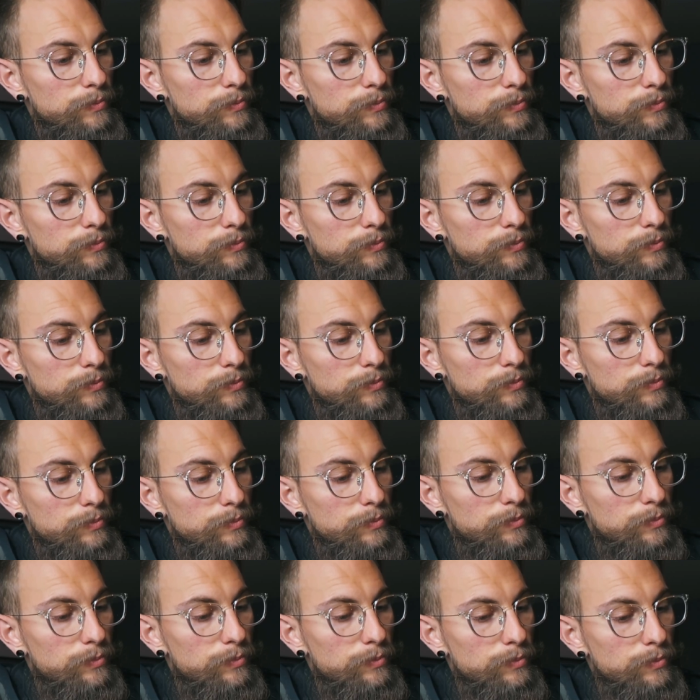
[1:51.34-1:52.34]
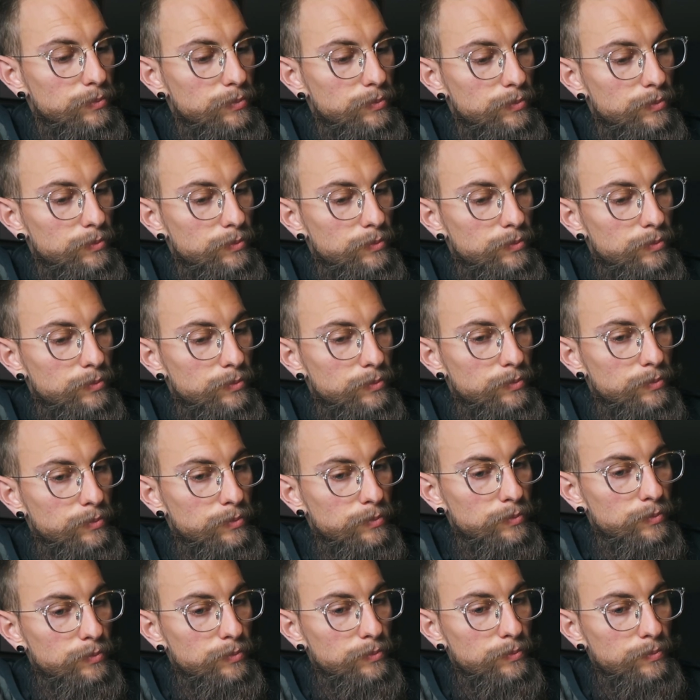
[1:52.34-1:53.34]

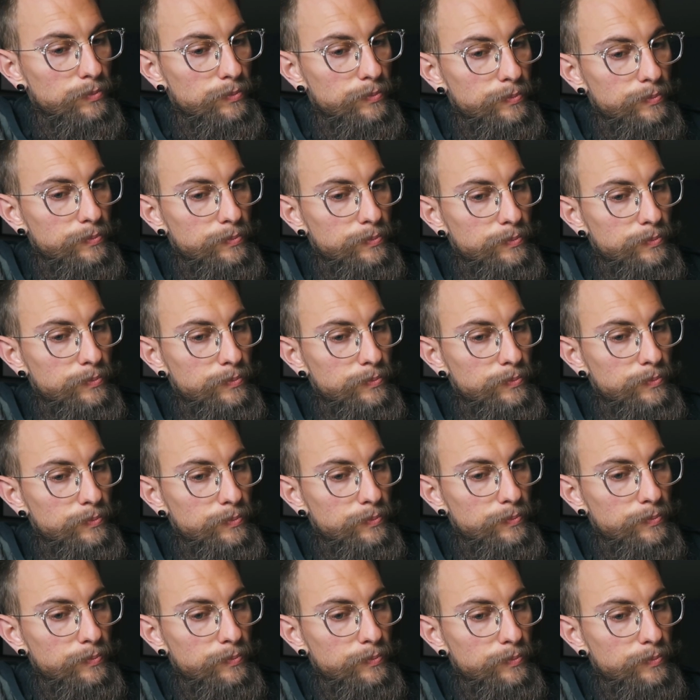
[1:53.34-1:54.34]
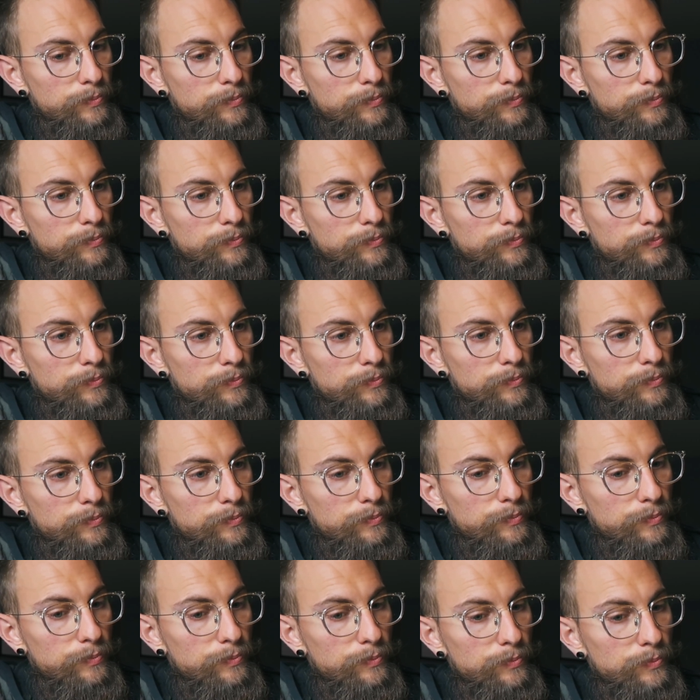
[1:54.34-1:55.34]

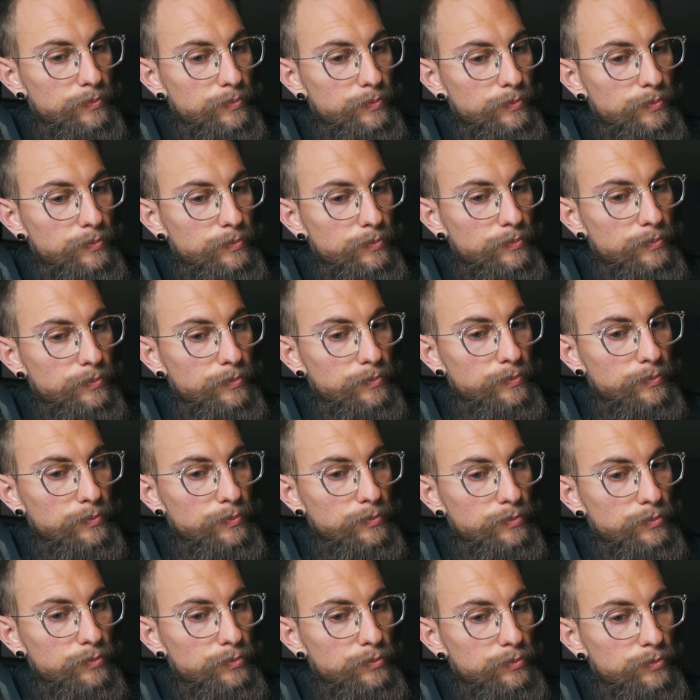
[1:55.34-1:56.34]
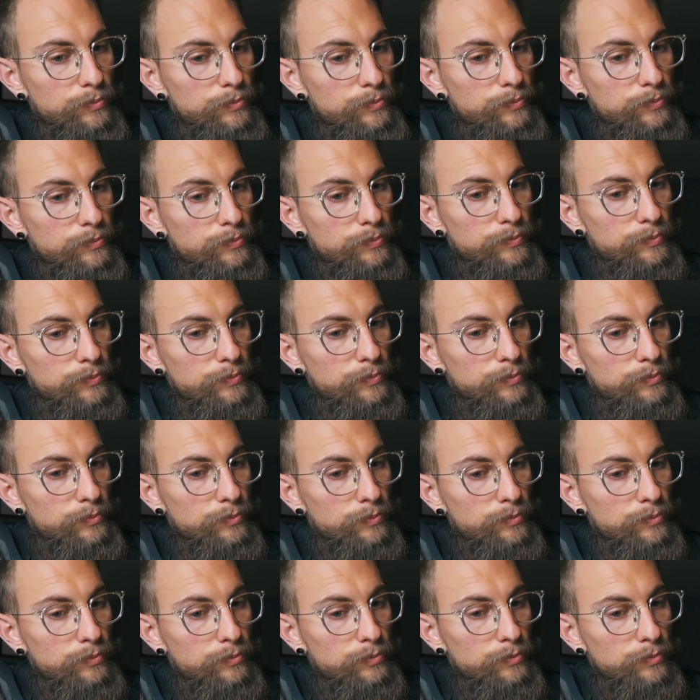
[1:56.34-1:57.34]

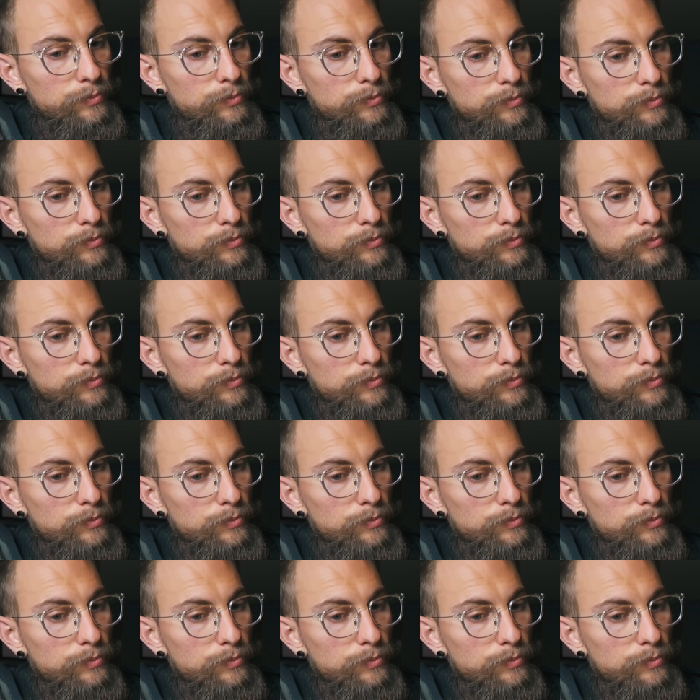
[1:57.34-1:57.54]
(silent)